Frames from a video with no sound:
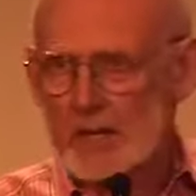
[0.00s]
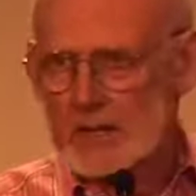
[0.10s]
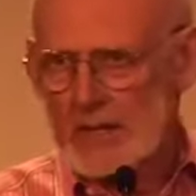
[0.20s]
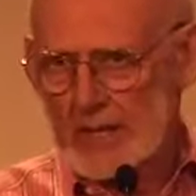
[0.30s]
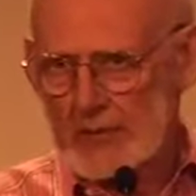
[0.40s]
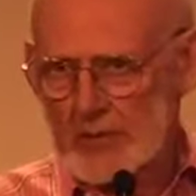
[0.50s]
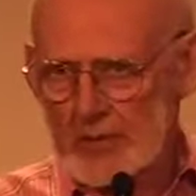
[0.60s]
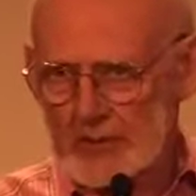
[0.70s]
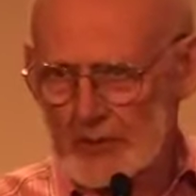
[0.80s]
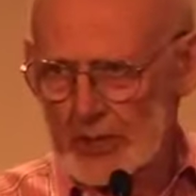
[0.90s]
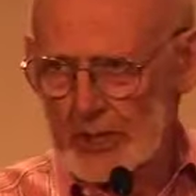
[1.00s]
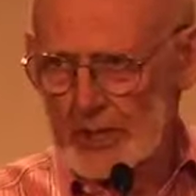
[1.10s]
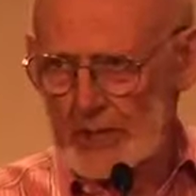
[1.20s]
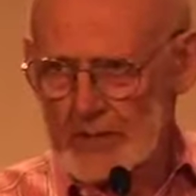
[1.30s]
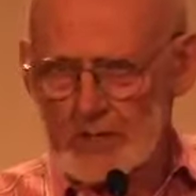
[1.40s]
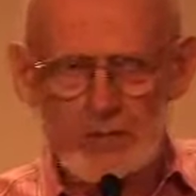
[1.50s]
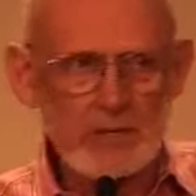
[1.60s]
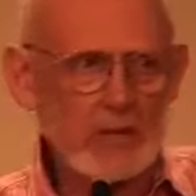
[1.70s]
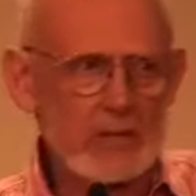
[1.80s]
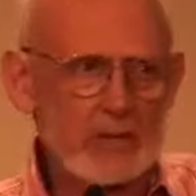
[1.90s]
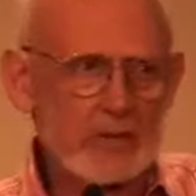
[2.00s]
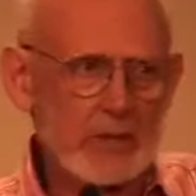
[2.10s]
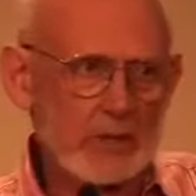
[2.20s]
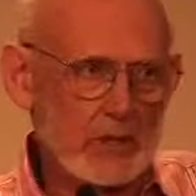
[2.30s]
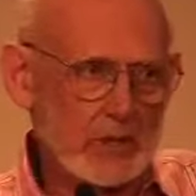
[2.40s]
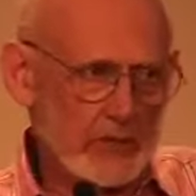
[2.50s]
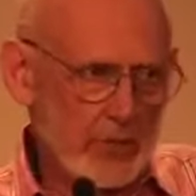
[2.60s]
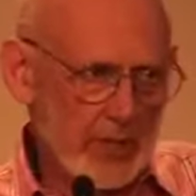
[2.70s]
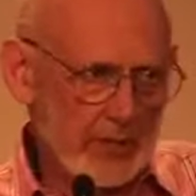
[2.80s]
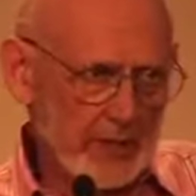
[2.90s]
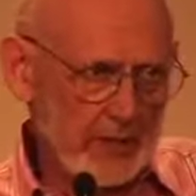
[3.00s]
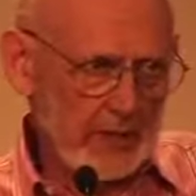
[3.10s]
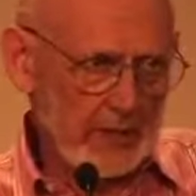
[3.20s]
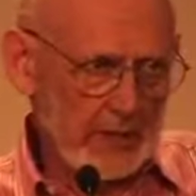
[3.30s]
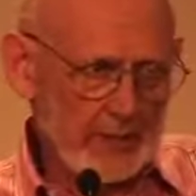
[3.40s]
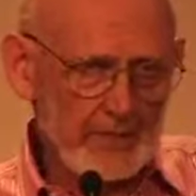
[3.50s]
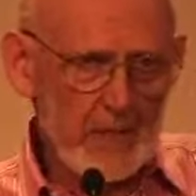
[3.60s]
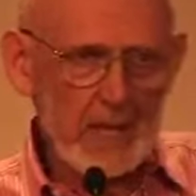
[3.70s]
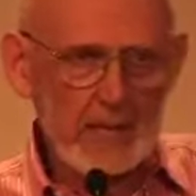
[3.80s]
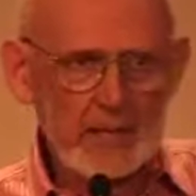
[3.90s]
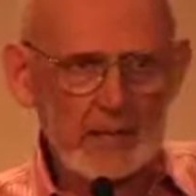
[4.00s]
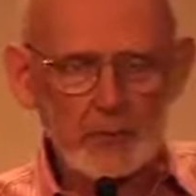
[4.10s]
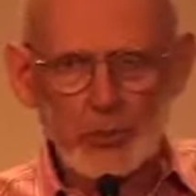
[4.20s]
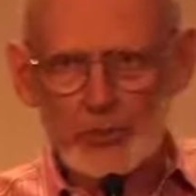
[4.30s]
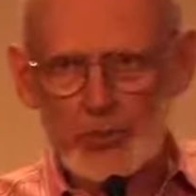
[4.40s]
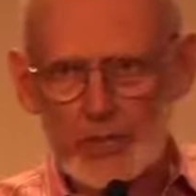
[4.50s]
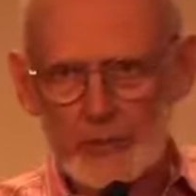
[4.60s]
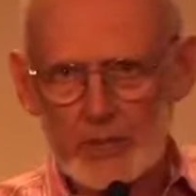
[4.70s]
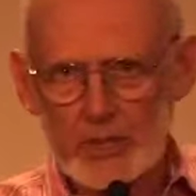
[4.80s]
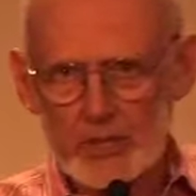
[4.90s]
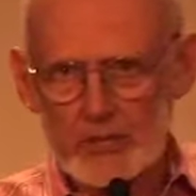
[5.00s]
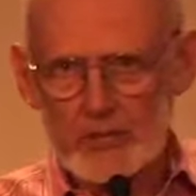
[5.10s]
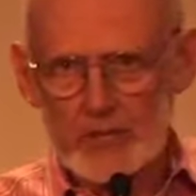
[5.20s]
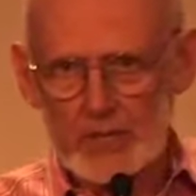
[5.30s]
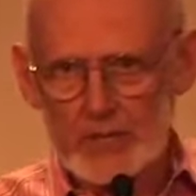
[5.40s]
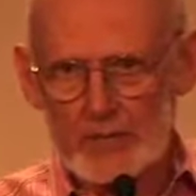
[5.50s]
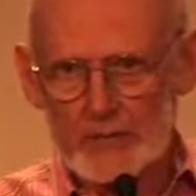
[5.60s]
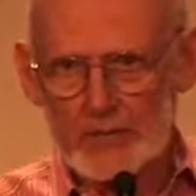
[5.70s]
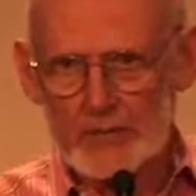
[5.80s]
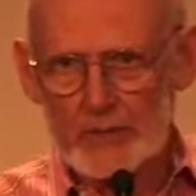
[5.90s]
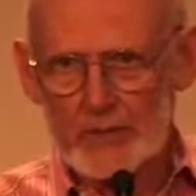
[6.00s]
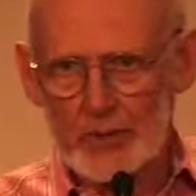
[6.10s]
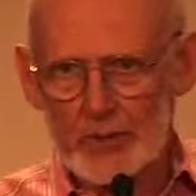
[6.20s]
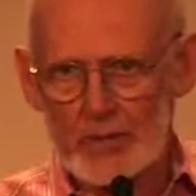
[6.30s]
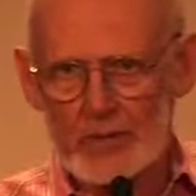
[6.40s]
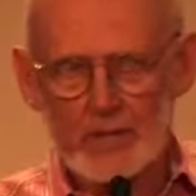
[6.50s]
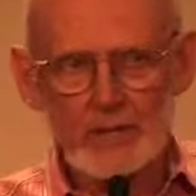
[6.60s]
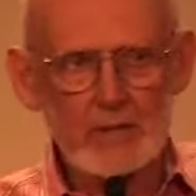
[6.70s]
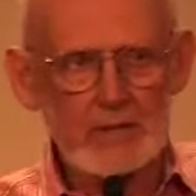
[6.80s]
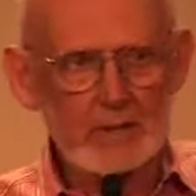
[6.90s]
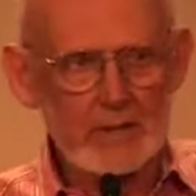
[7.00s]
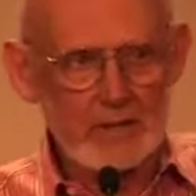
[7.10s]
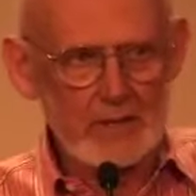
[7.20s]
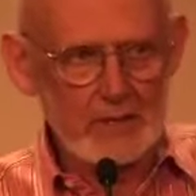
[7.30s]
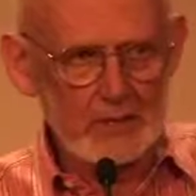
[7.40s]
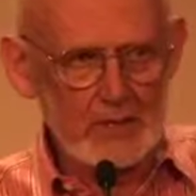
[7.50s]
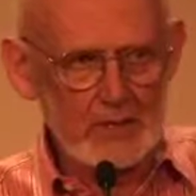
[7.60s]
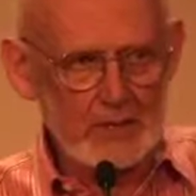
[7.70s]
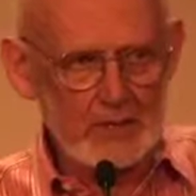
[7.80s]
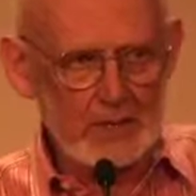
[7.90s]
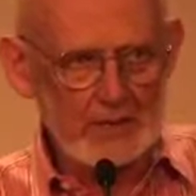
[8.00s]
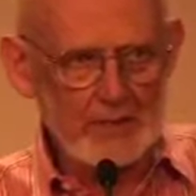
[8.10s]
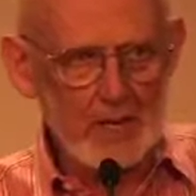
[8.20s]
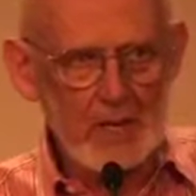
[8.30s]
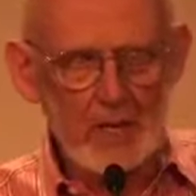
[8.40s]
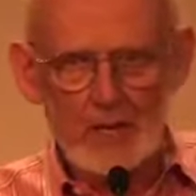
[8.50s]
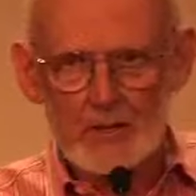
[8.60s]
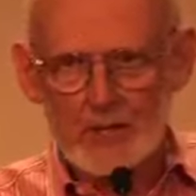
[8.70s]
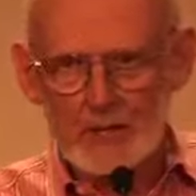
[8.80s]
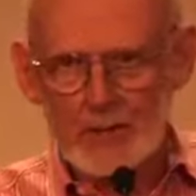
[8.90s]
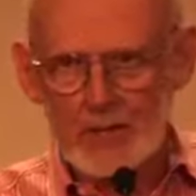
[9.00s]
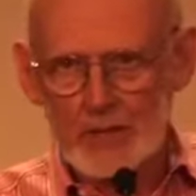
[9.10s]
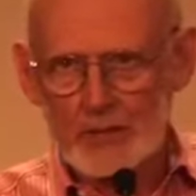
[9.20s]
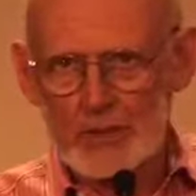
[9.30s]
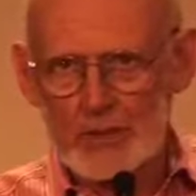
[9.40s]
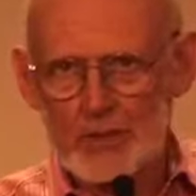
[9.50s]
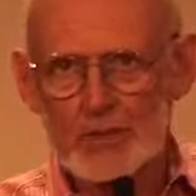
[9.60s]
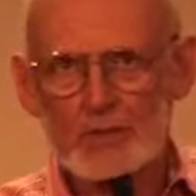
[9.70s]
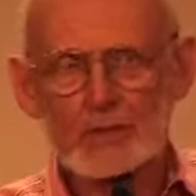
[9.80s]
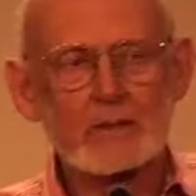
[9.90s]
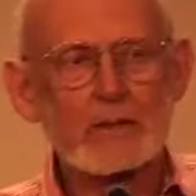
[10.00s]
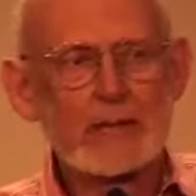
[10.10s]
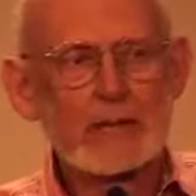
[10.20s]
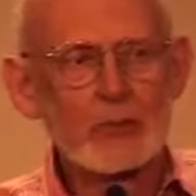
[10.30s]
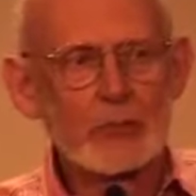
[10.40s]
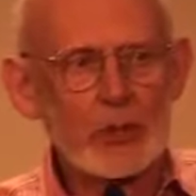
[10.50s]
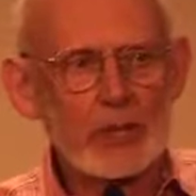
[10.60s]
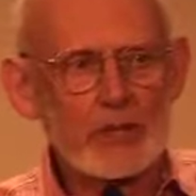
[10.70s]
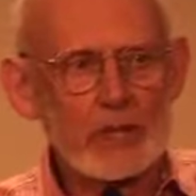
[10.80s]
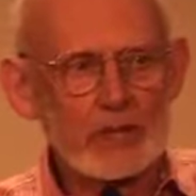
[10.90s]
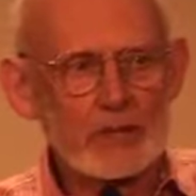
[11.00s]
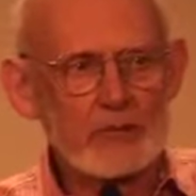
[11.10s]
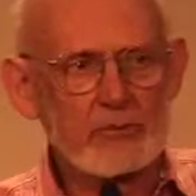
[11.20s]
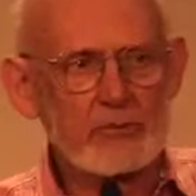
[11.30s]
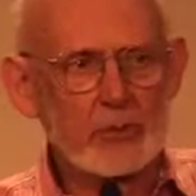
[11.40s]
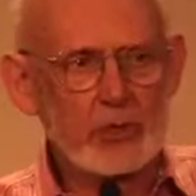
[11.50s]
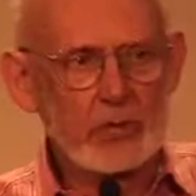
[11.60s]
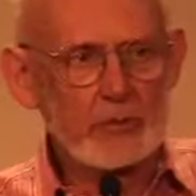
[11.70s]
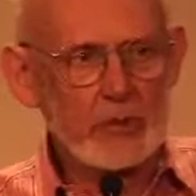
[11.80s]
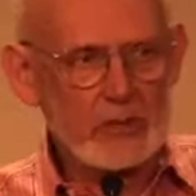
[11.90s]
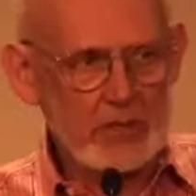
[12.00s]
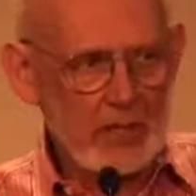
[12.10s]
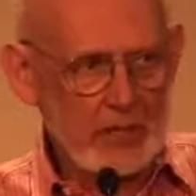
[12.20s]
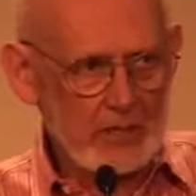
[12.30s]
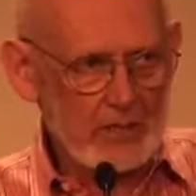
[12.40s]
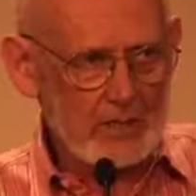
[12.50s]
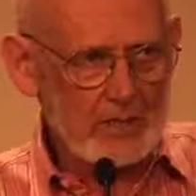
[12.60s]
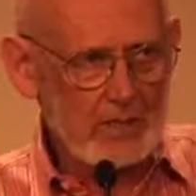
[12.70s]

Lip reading: Nitrogen fertilisers. Those of you who have read the book The Upside of Down will have noted in there that Thomas Homer Dixon points out that 40%